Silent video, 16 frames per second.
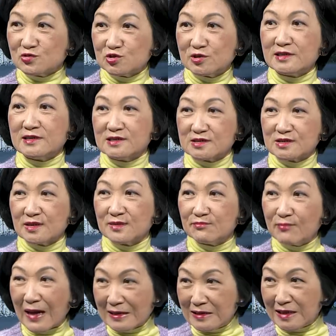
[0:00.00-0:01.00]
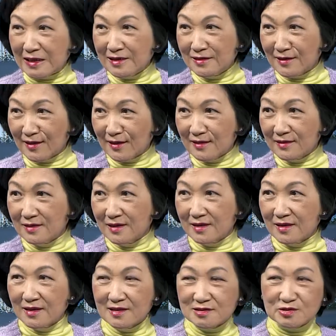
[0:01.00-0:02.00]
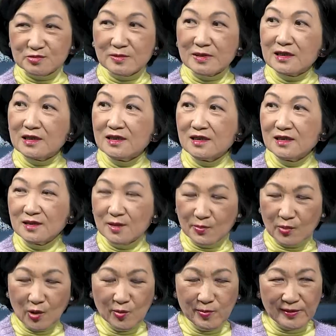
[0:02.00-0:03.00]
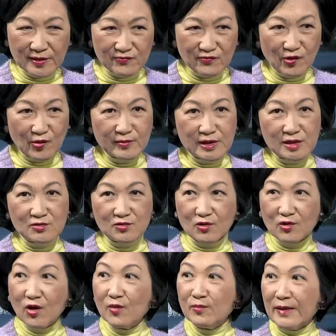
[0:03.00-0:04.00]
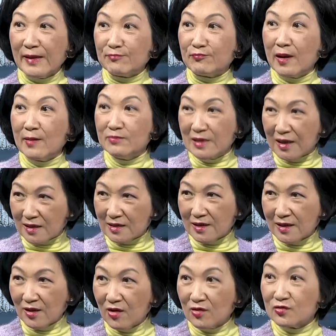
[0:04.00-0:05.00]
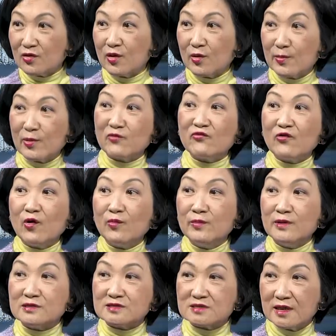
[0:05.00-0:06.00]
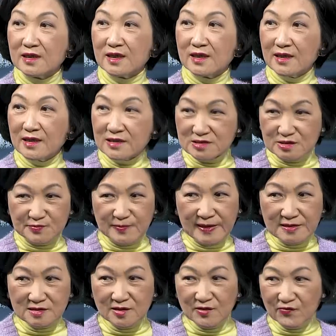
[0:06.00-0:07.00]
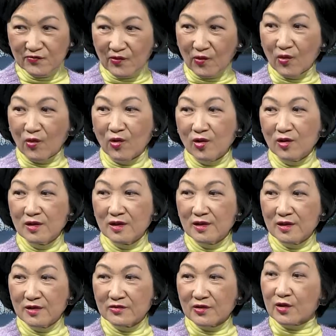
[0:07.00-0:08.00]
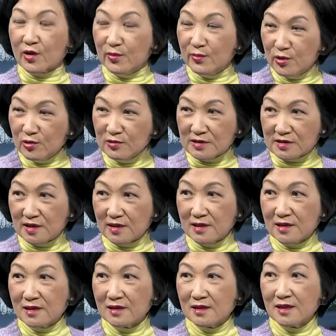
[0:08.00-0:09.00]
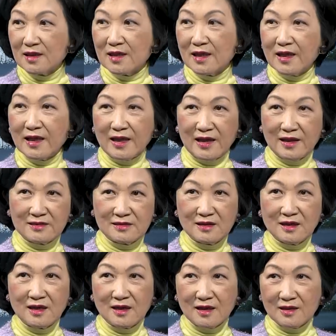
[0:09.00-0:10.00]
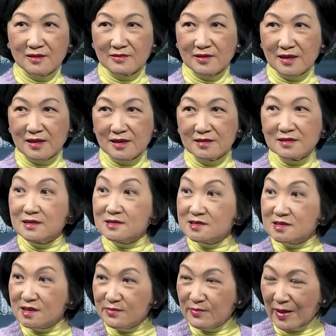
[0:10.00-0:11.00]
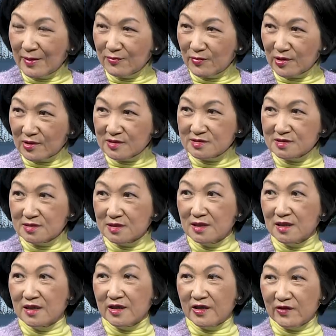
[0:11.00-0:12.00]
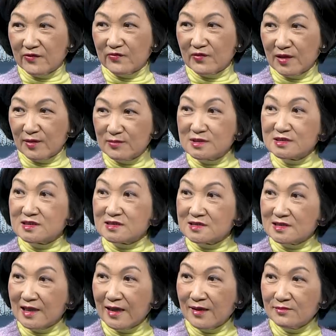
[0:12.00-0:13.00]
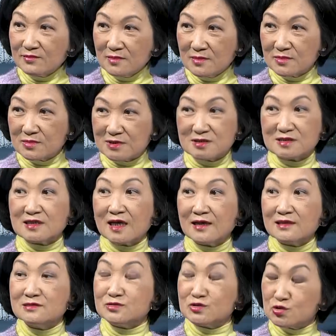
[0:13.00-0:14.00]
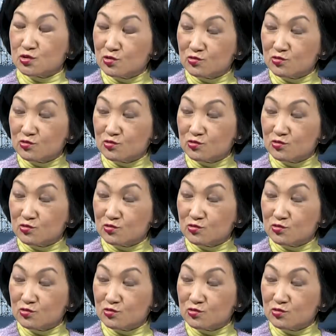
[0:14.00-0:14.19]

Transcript: she is my leader. It's really inappropriate for me to comment publicly on her performance. It's better for the community and the EC members if Mrs. Lam decides to